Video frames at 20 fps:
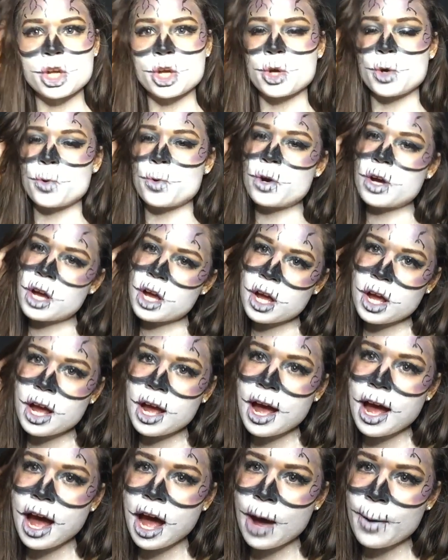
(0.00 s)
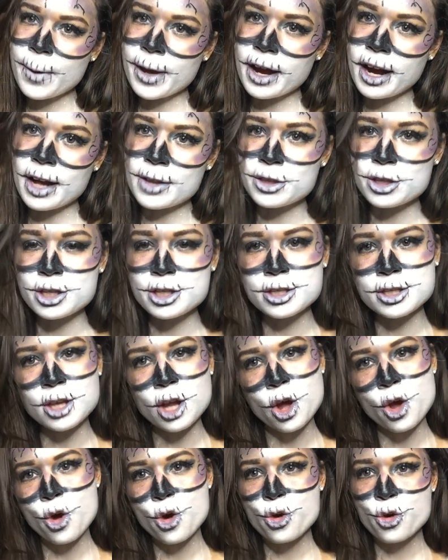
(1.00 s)
New, how I got
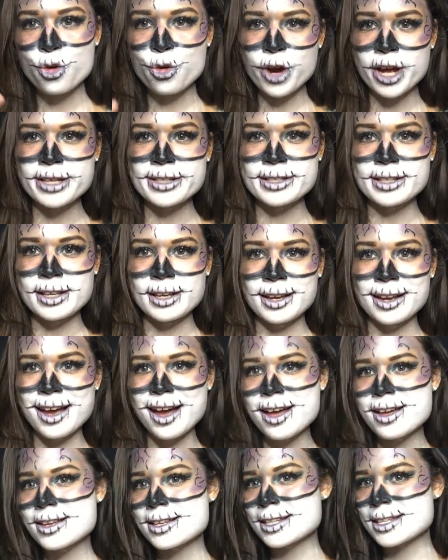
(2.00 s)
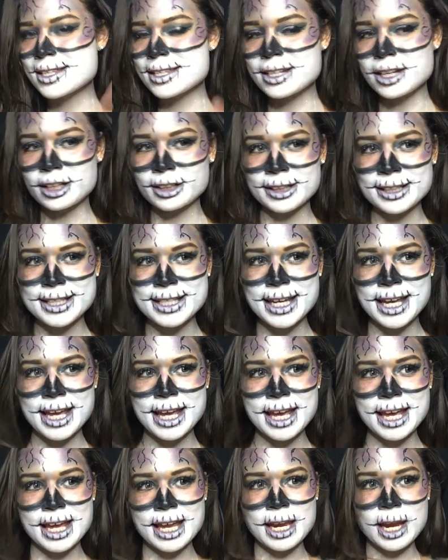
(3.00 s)
this crazy
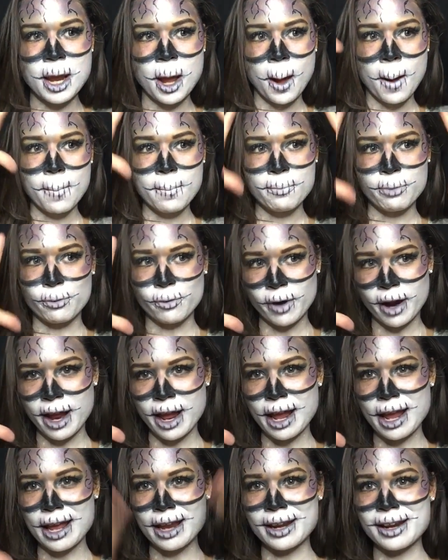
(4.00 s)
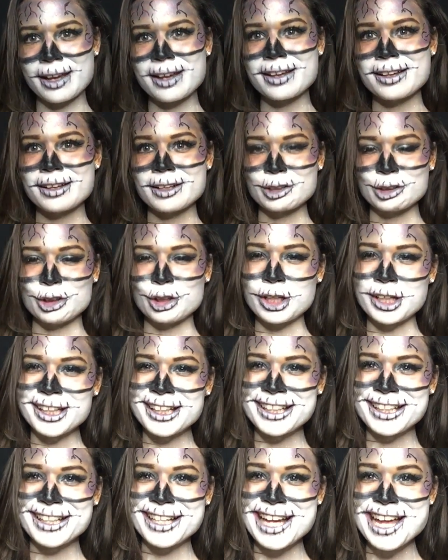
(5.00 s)
skeleton brain
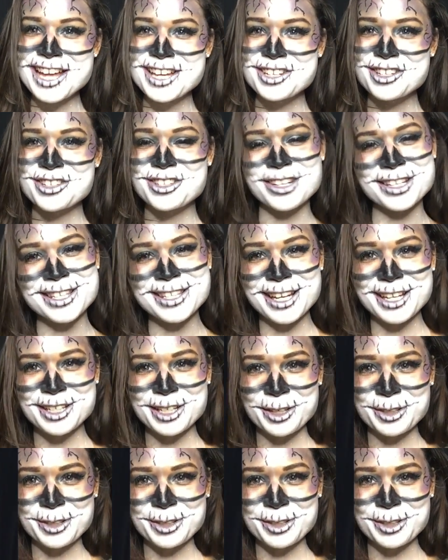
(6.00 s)
look. Just stay